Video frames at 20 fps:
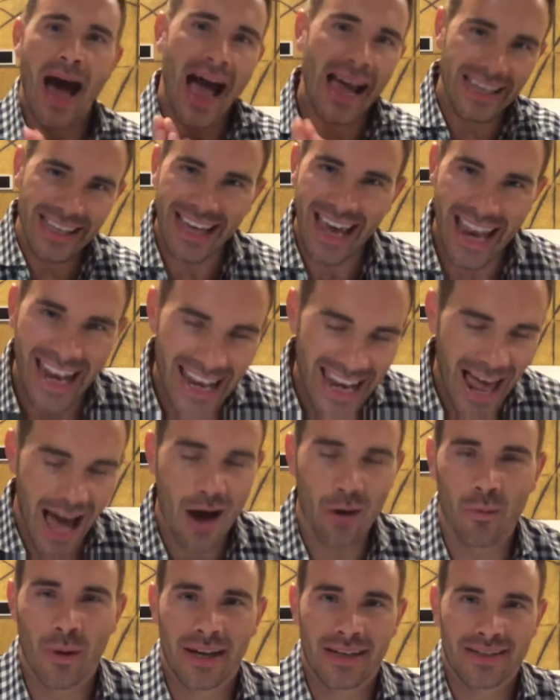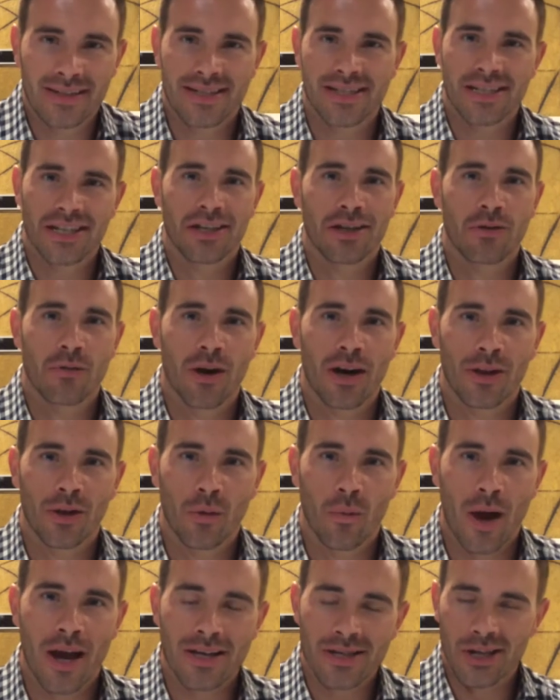I cannot wait to see you on the
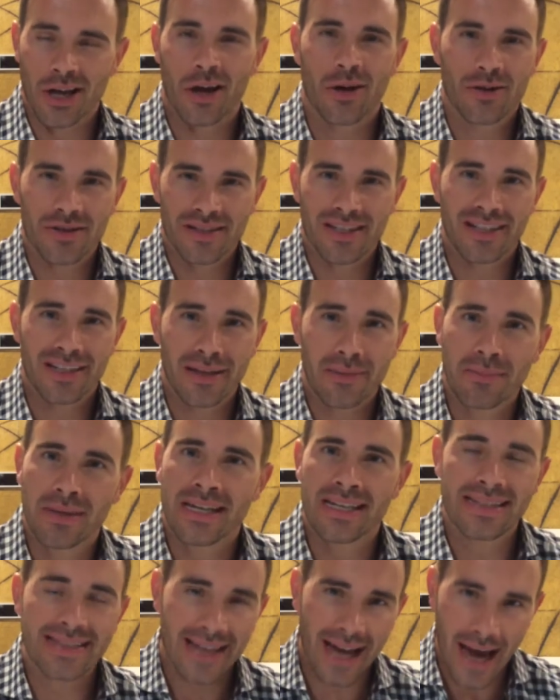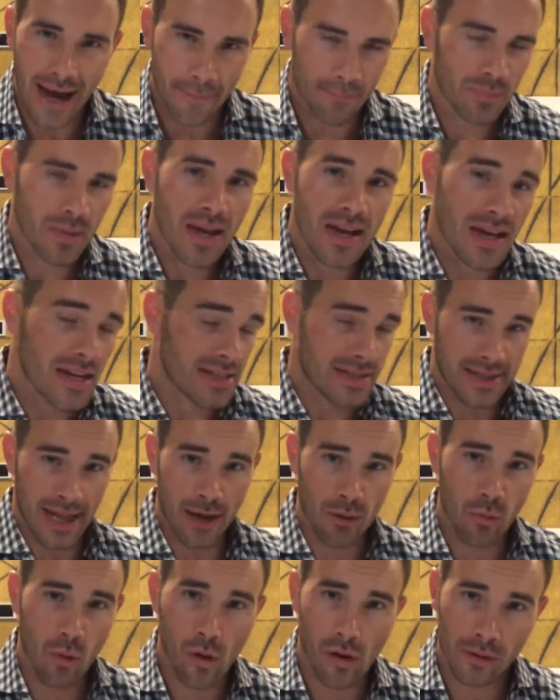West Coast. And in the meantime,
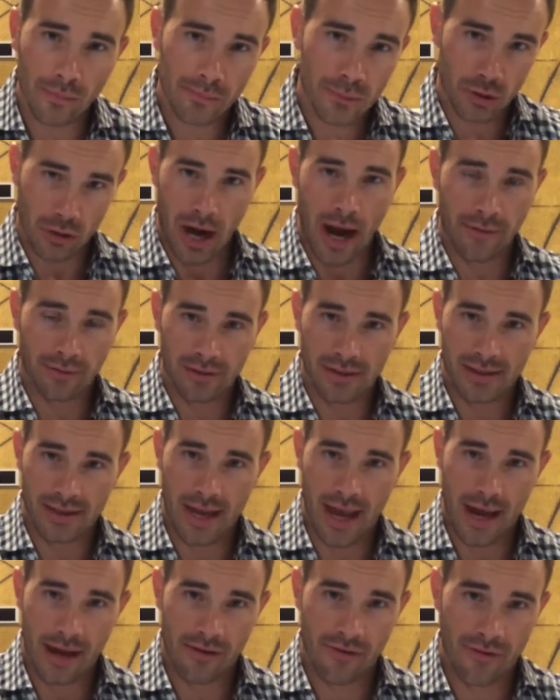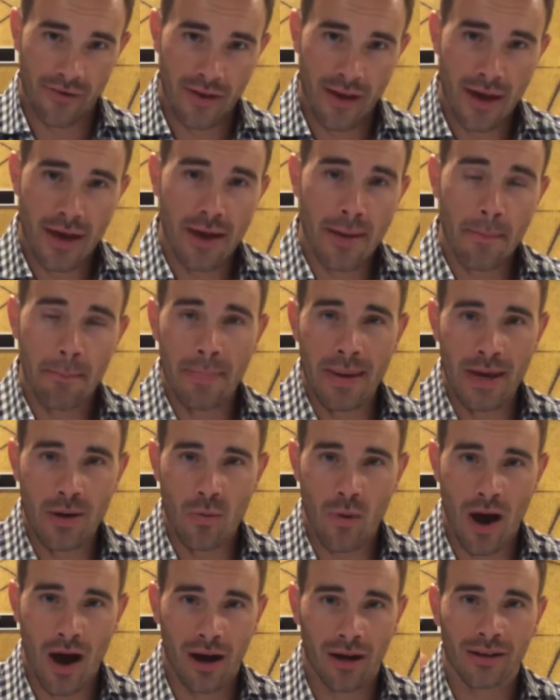stay warm, travel safe, be
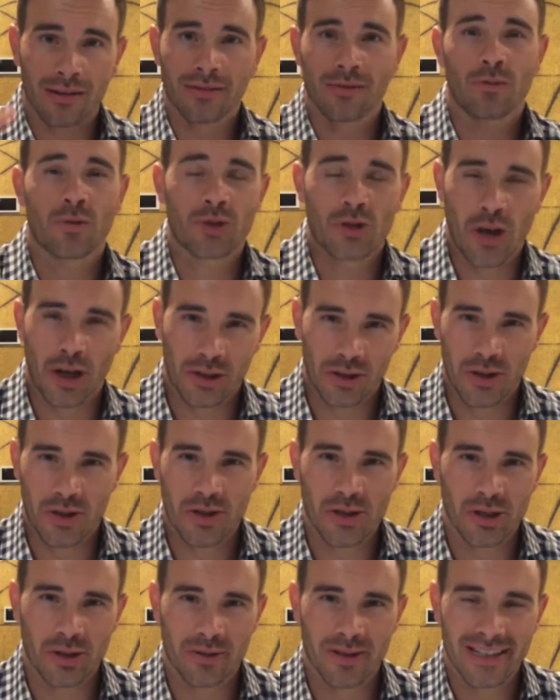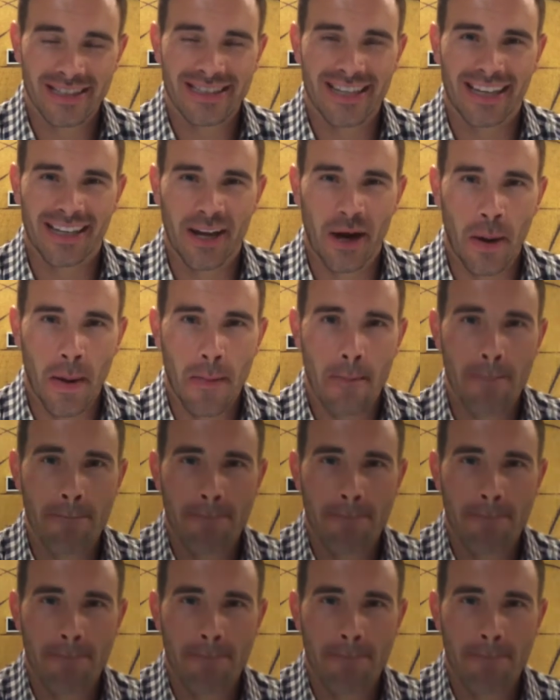well. We'll talk to you soon. Take care.